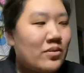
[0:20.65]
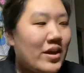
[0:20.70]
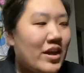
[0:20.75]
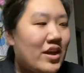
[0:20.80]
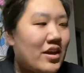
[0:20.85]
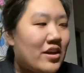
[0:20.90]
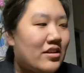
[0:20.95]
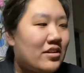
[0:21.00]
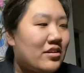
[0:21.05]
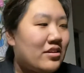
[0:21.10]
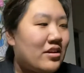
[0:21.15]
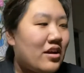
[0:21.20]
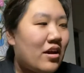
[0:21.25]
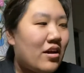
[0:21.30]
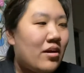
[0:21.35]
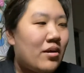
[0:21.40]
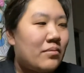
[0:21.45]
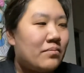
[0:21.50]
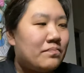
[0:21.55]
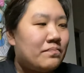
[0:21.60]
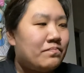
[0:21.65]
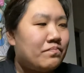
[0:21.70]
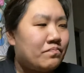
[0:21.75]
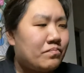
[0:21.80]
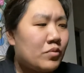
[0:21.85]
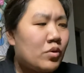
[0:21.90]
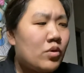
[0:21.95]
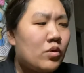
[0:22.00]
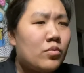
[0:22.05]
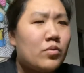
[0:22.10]
And
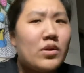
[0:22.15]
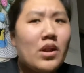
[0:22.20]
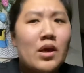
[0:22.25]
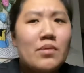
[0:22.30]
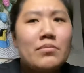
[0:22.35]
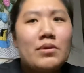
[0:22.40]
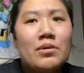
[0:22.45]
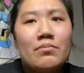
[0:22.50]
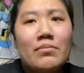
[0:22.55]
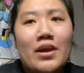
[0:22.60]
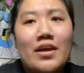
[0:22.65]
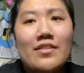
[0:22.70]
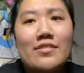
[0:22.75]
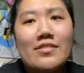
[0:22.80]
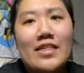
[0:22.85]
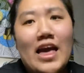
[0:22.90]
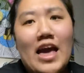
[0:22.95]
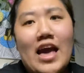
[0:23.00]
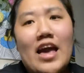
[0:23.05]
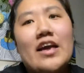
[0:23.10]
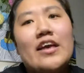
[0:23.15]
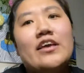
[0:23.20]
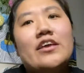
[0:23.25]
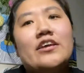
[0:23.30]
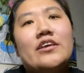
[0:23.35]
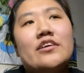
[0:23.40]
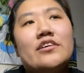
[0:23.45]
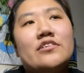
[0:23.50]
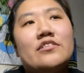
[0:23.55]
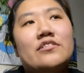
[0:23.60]
what I mean by that
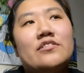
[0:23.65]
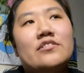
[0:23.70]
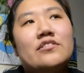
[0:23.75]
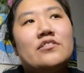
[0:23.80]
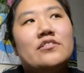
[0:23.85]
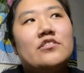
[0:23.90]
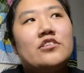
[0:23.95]
is,